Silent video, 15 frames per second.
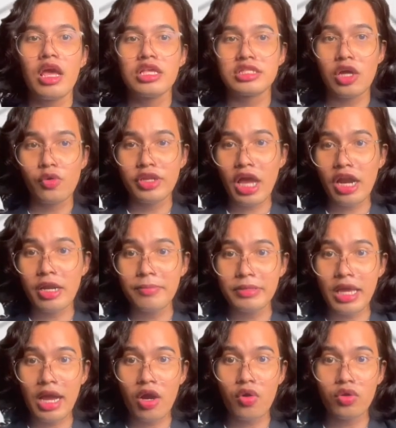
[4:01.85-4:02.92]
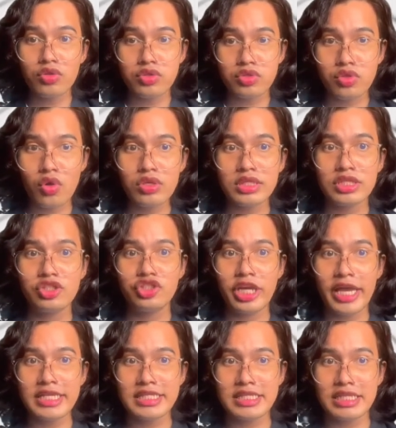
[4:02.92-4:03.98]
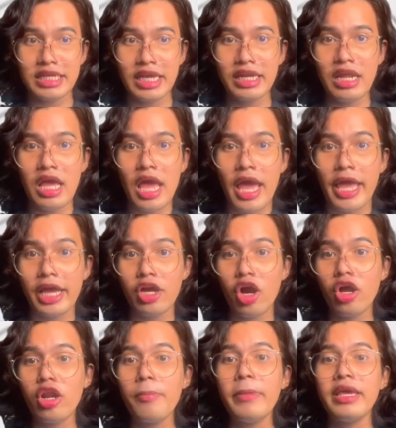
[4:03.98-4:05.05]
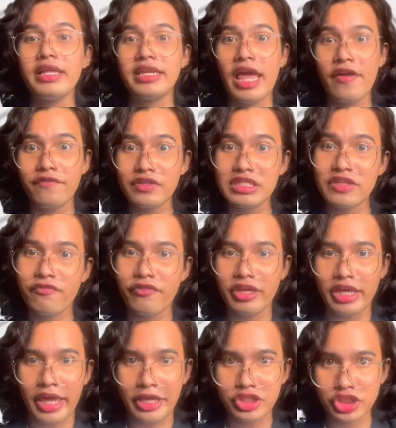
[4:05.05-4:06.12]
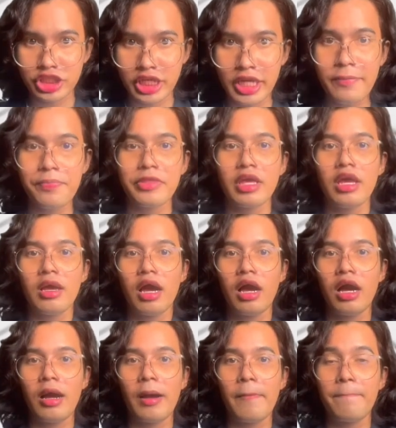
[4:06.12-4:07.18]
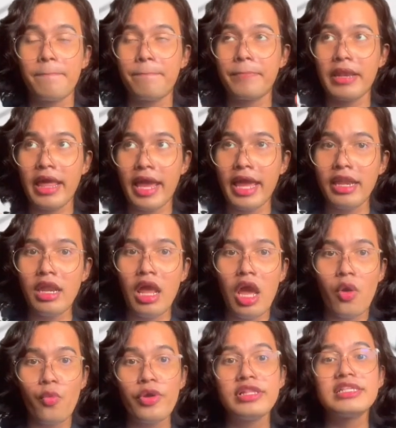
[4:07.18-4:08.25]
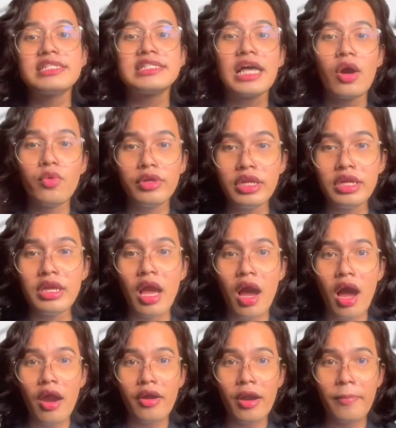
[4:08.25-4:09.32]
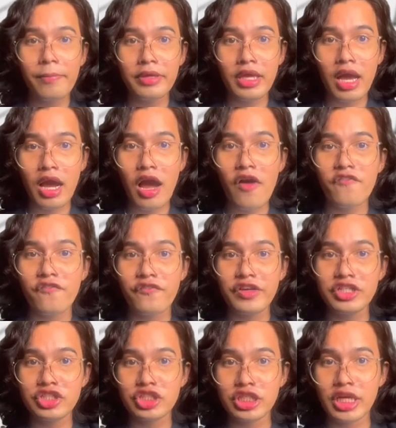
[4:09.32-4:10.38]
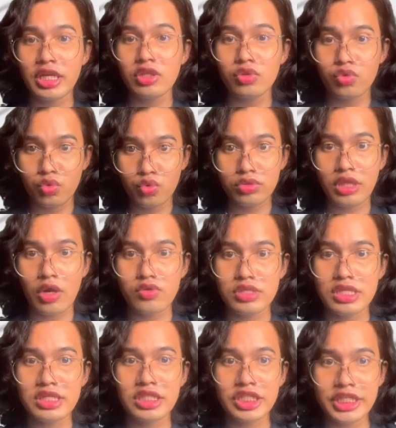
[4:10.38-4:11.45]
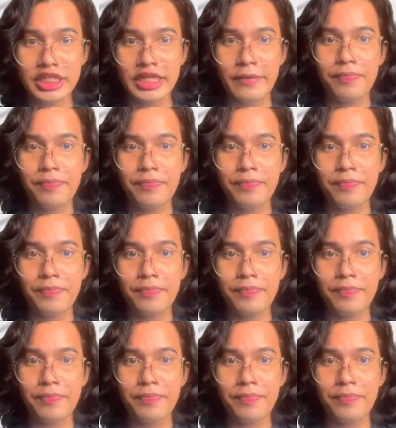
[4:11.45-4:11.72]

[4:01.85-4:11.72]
Saudi Arabia also suggested economic diversification plan with Saudi Arabia Vision 2030.